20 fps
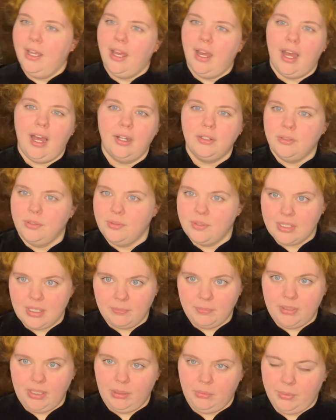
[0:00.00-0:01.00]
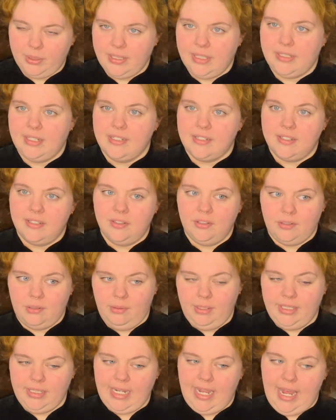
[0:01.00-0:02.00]
I'll do something with it that's either
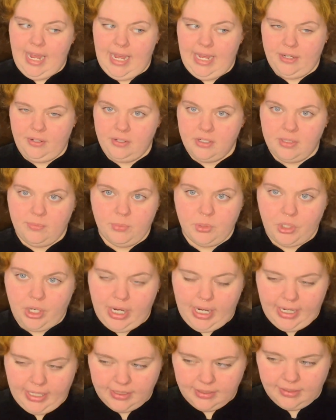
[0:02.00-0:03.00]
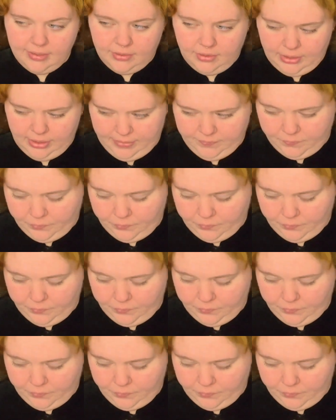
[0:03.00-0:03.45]
going to add or subtract that